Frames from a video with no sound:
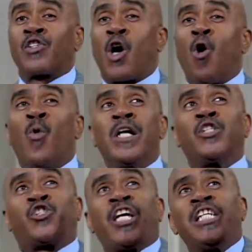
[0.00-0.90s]
So
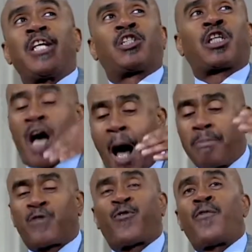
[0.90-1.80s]
when Jesus
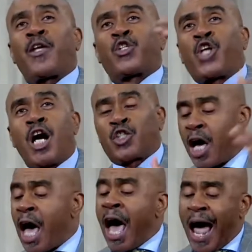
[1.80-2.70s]
comes for the church
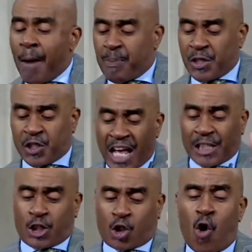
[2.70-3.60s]
and
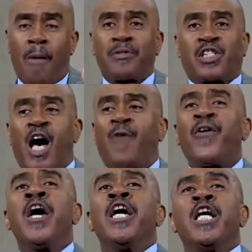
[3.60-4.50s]
presents to himself
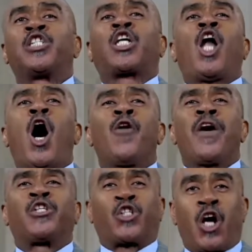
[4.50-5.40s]
his
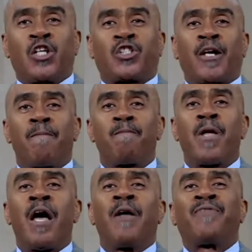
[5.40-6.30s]
glorious church,
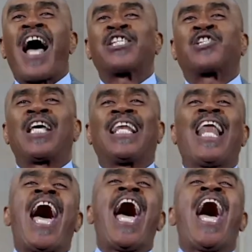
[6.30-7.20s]
that's the
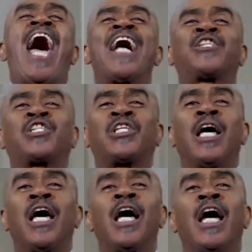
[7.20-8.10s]
last
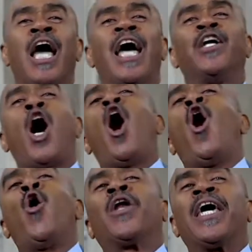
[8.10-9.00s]
and
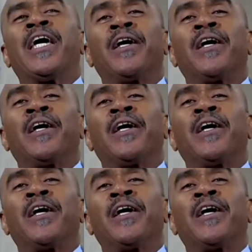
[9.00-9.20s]
only